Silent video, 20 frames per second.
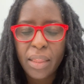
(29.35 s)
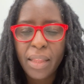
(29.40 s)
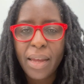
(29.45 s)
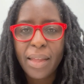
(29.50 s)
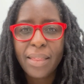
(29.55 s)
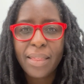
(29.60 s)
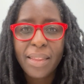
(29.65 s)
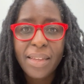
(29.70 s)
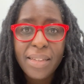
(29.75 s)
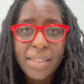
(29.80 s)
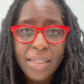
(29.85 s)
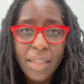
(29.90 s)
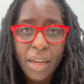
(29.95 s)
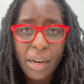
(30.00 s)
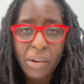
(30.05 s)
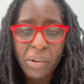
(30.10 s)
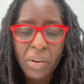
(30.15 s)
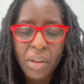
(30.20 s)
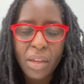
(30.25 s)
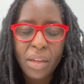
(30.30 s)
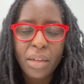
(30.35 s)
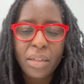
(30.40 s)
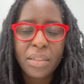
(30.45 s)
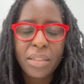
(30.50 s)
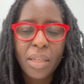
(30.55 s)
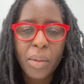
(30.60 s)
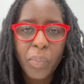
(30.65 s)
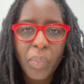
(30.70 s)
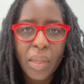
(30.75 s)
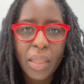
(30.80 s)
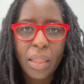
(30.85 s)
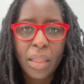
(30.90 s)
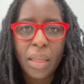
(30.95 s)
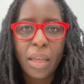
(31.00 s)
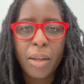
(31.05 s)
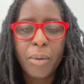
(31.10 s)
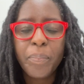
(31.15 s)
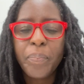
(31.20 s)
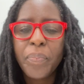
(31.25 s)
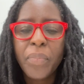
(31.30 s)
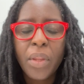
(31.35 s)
that this area, typically,